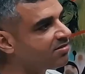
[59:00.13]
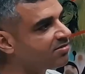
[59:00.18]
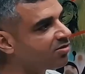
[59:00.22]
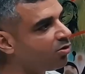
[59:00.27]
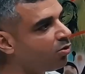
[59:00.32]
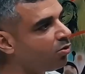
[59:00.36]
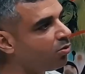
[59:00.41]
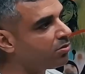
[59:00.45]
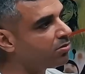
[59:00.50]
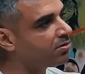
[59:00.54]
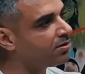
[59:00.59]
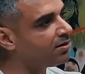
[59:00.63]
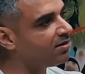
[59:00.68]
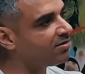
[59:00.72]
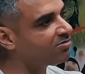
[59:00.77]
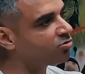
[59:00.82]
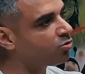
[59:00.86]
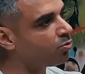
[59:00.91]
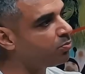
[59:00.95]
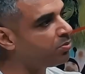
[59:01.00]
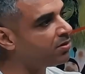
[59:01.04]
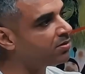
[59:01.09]
old needs
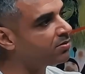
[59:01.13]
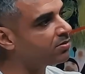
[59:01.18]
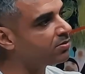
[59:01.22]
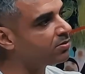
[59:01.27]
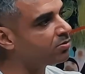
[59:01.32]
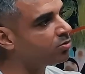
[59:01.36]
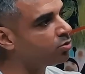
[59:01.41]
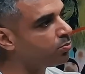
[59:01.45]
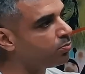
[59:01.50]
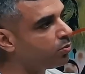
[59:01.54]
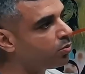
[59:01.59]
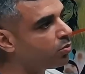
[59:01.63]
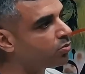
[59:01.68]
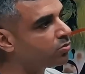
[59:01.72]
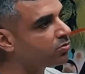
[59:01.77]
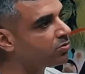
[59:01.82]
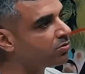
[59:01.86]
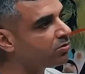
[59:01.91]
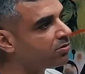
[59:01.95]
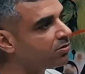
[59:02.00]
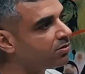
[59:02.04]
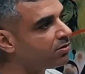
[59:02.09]
to put
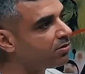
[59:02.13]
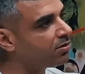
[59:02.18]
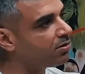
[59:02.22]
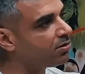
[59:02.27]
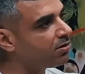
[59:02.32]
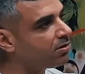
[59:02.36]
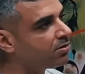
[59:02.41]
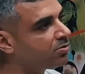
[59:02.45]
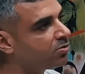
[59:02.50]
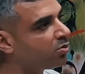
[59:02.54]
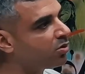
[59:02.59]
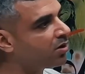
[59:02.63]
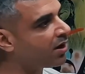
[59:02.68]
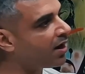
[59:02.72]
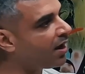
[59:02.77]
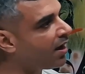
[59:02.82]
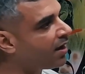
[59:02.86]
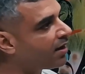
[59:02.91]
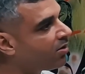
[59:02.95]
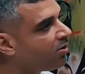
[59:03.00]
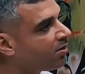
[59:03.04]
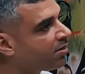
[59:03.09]
to
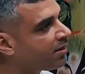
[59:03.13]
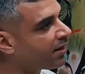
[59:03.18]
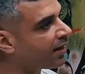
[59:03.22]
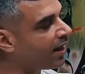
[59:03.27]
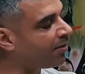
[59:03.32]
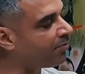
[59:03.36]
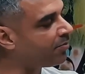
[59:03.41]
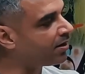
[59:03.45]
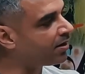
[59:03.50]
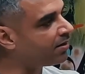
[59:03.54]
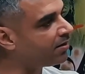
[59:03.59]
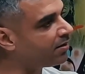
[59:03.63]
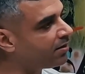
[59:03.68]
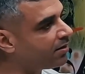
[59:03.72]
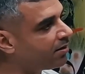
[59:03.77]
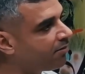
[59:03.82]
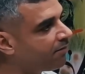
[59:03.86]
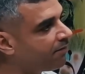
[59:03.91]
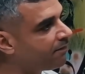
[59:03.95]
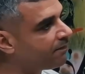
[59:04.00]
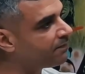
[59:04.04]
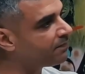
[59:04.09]
cry on the camera?
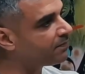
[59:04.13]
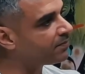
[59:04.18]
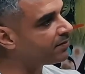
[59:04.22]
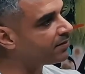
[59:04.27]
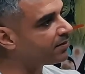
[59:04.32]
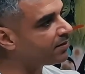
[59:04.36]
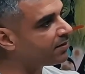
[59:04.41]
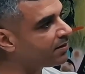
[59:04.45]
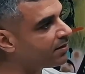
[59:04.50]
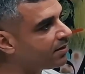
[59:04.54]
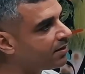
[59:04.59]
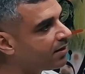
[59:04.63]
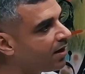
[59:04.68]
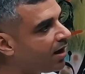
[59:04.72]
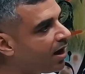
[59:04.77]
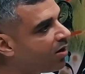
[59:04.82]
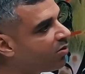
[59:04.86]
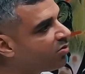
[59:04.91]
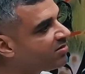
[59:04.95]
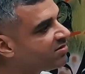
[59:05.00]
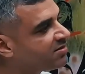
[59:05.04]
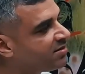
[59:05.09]

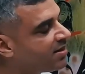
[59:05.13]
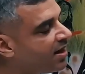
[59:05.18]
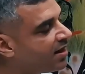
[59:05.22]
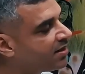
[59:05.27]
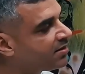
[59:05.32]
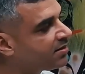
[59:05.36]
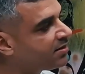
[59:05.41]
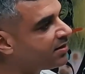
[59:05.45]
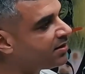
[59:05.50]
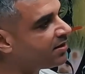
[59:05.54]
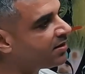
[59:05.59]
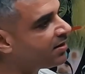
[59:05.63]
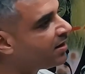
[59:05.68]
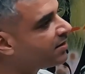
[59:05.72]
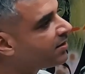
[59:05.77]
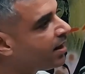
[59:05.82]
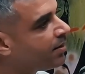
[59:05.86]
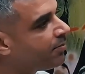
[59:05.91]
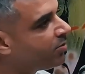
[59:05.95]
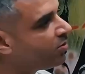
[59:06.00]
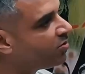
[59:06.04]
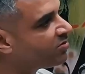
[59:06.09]
How is that not
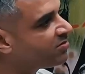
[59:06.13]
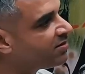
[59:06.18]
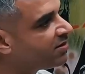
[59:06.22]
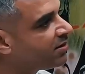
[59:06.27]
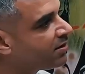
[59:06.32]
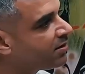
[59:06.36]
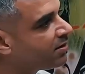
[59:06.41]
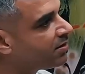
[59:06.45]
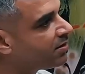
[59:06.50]
abusing?